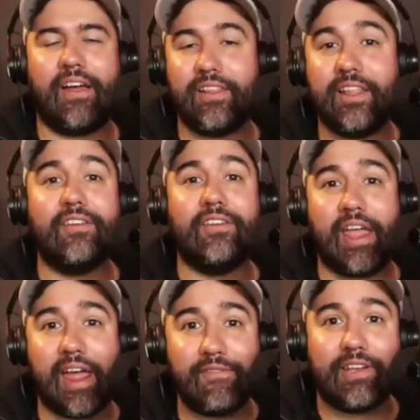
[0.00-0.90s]
literally
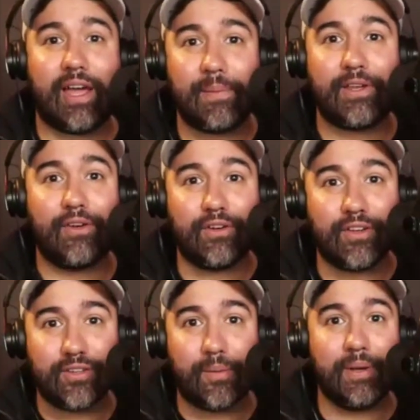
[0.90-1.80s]
every time I talk to
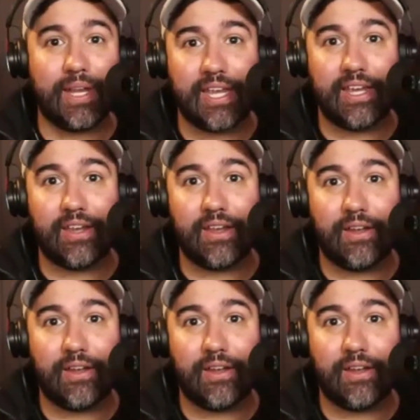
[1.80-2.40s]
somebody